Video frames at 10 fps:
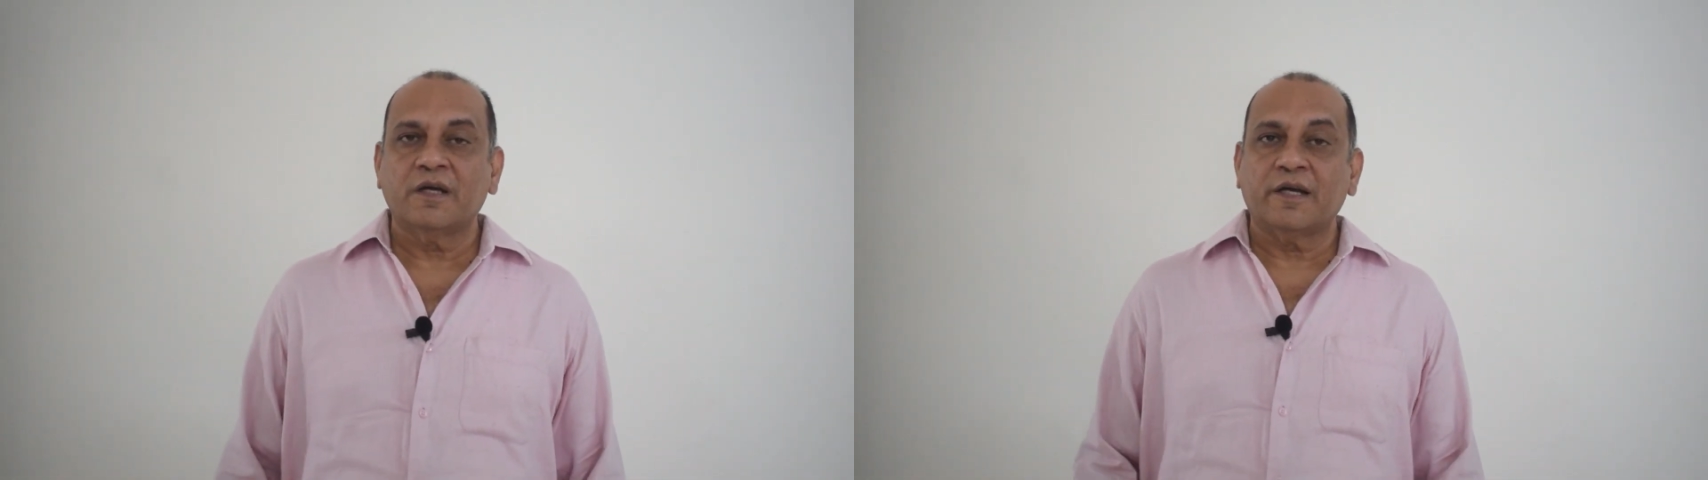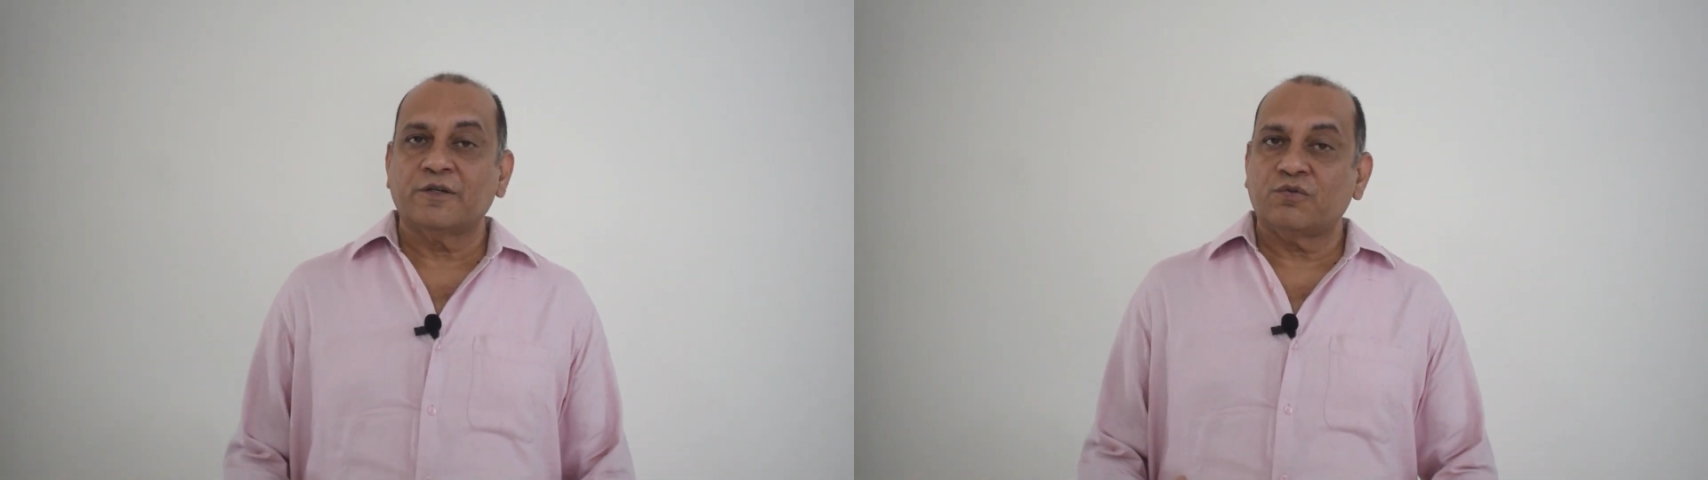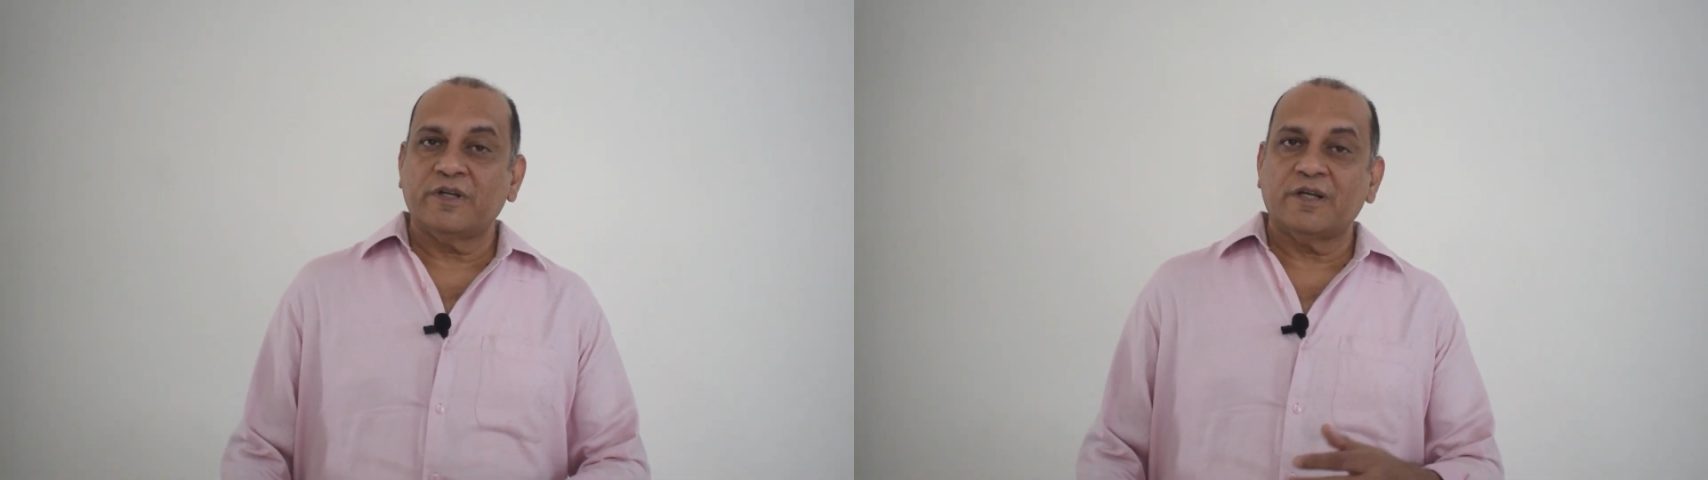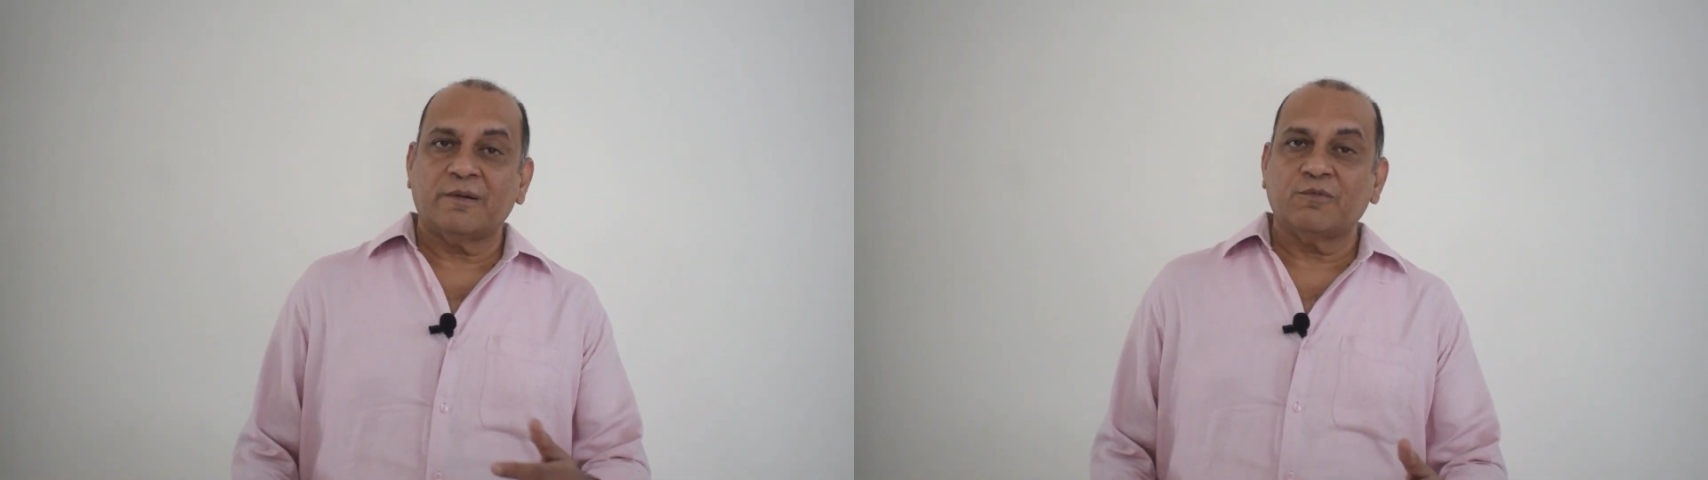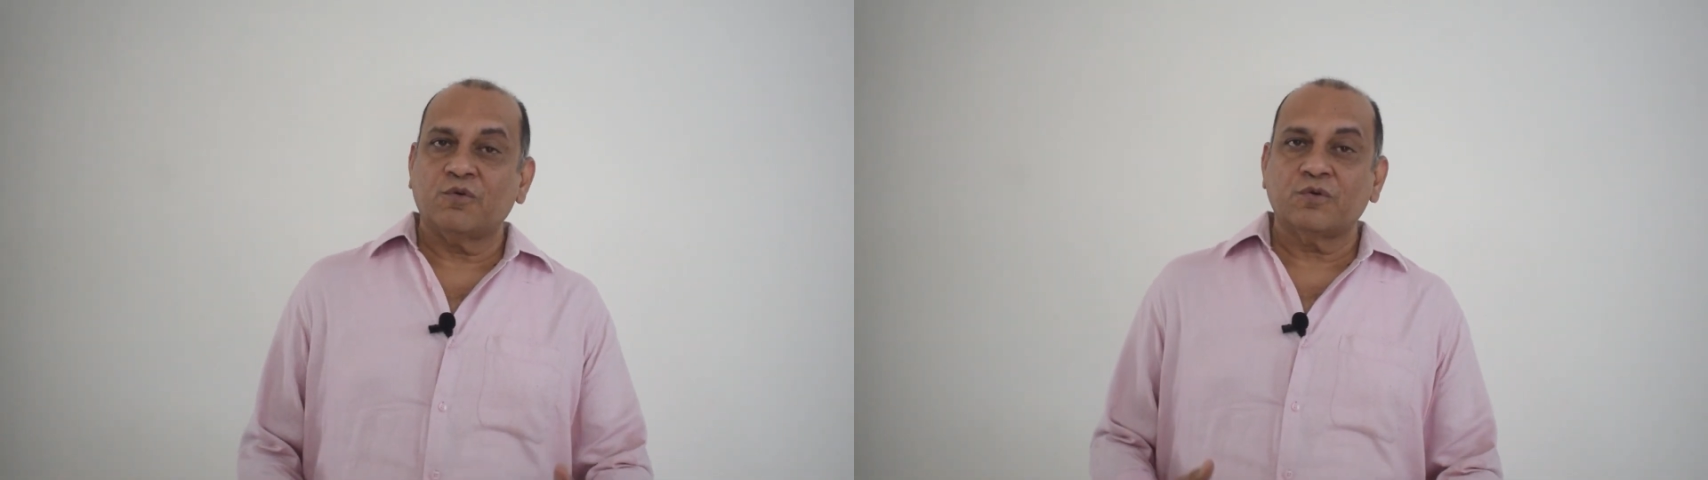and today
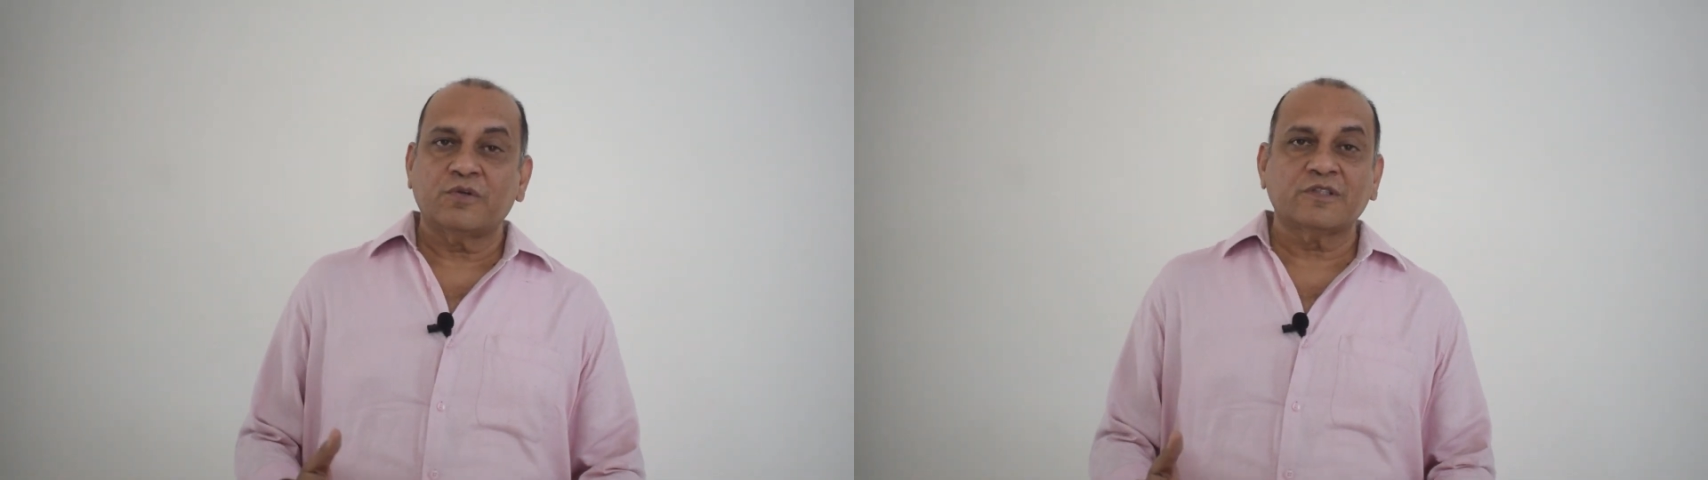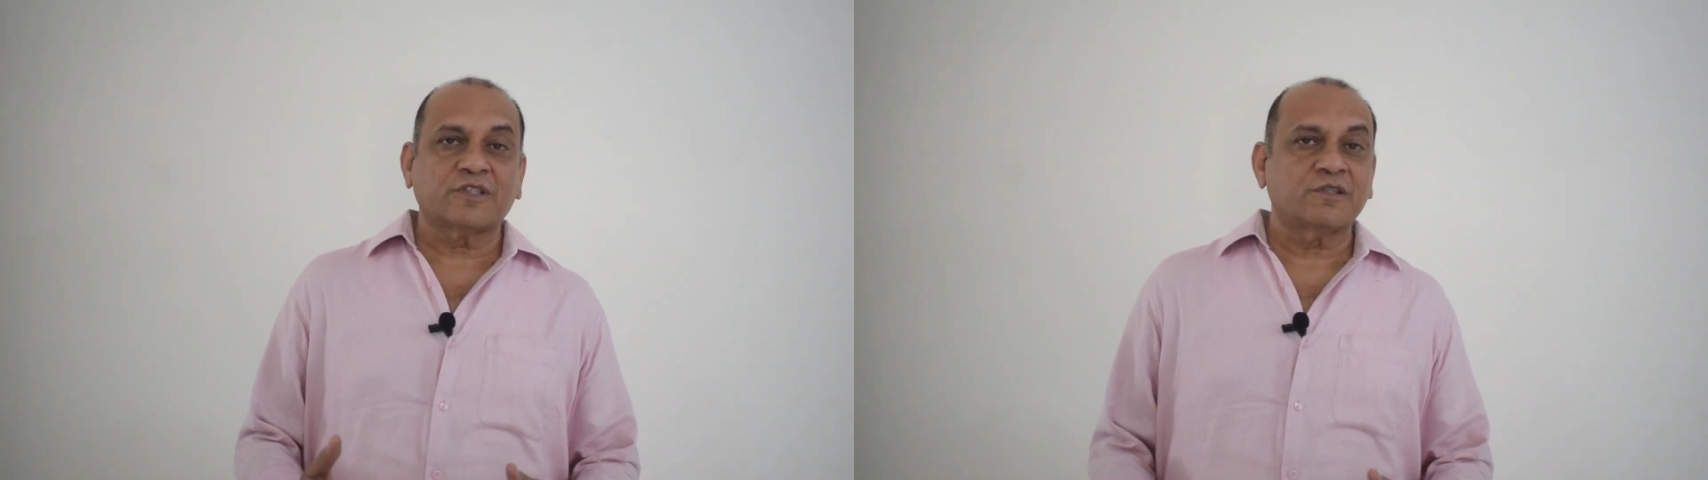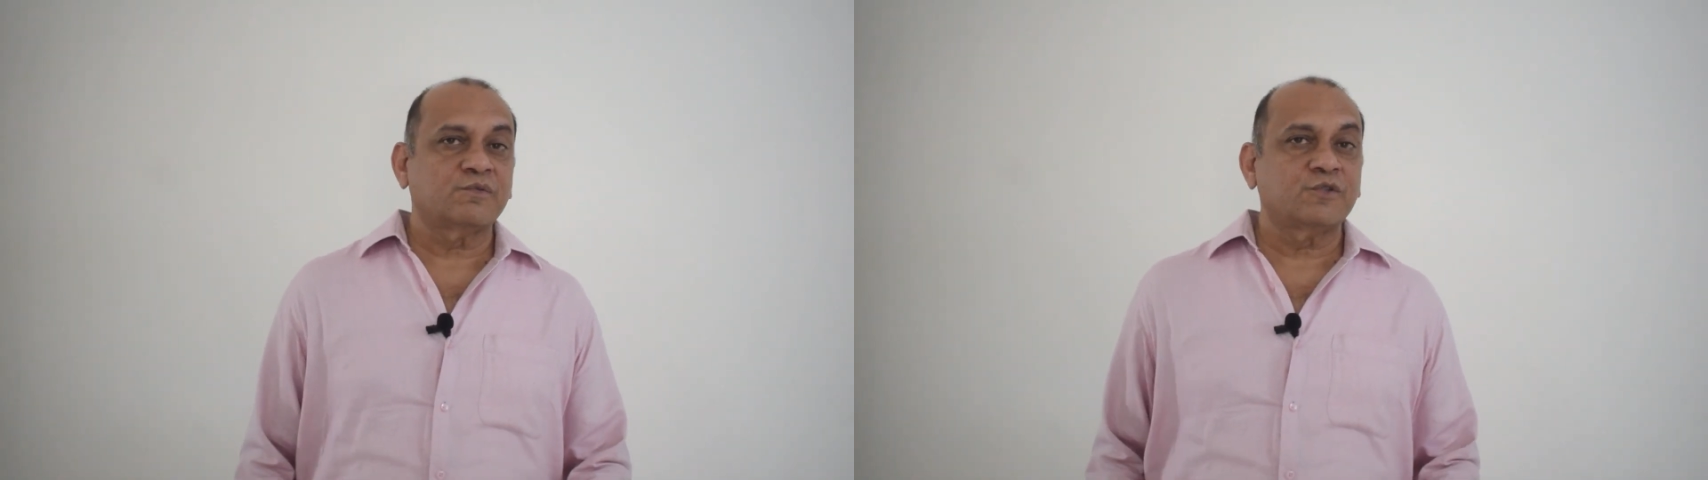I'm going to discuss